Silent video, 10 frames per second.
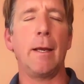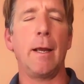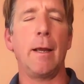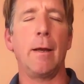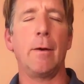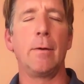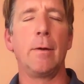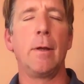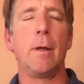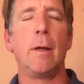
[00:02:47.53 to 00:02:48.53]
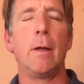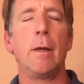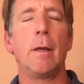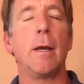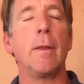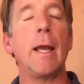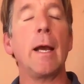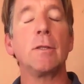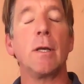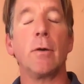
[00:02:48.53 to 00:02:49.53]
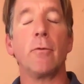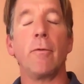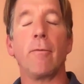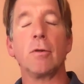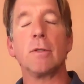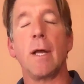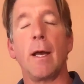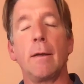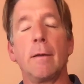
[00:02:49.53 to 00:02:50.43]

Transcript: inhale. And on the exhale, reverse that.